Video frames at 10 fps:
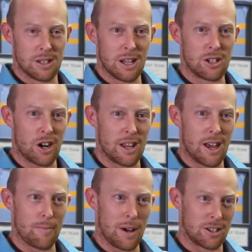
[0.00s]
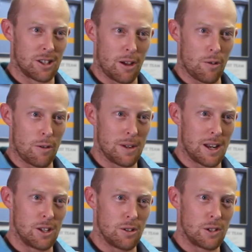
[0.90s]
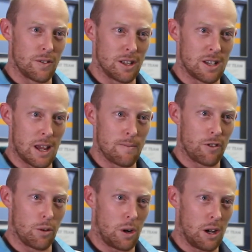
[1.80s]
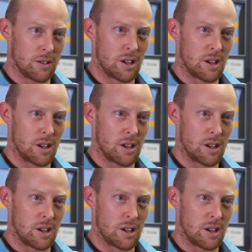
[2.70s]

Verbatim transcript: detrain that much that they won't be any use for the team for a while.